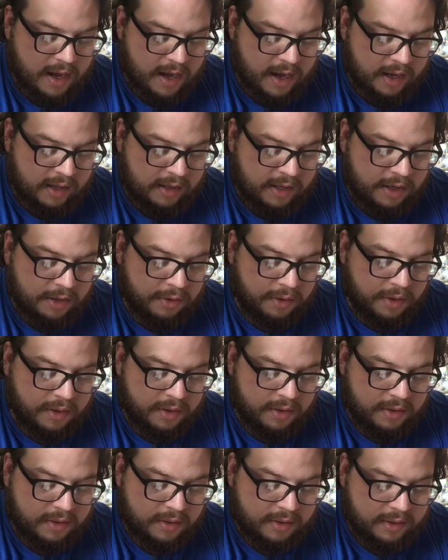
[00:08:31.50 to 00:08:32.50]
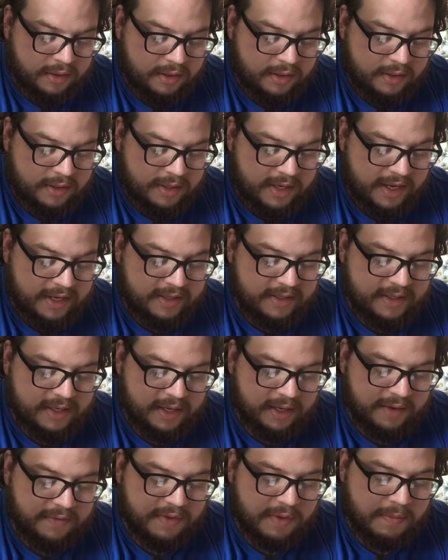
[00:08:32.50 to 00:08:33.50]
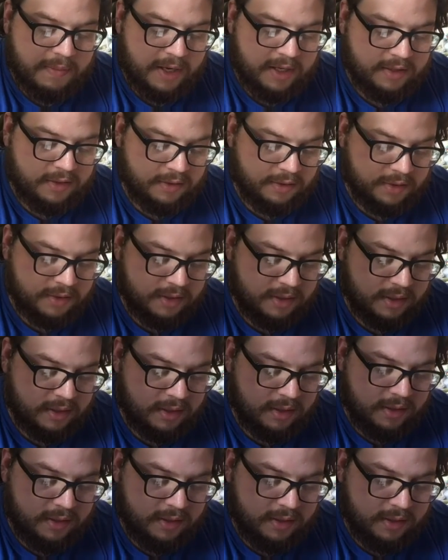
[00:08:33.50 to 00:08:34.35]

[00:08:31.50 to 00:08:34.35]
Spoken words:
A literal tensing of the muscles